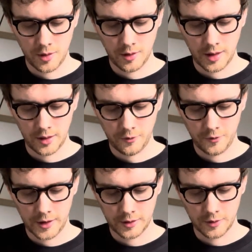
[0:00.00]
on the 8th
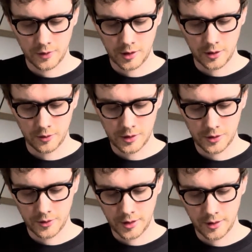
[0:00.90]
fret of the lowest
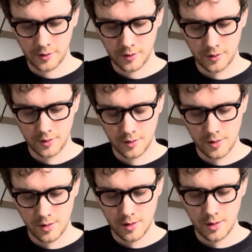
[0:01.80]
string
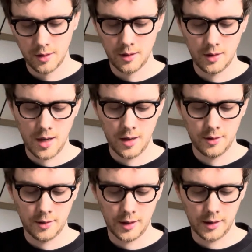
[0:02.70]
and
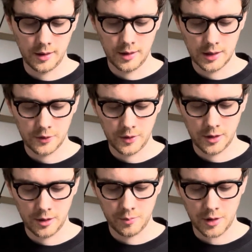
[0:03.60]
the index
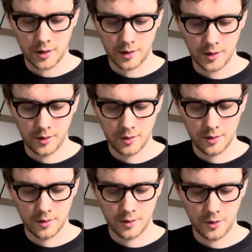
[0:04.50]
finger barring
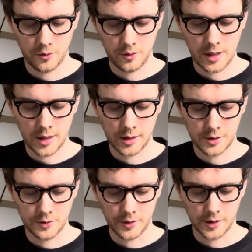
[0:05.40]
the 3 highest
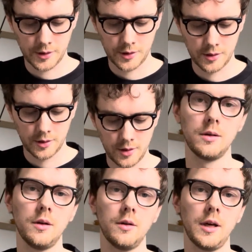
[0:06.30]
strings
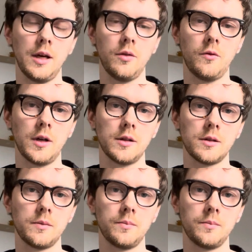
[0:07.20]
on the 8th fret.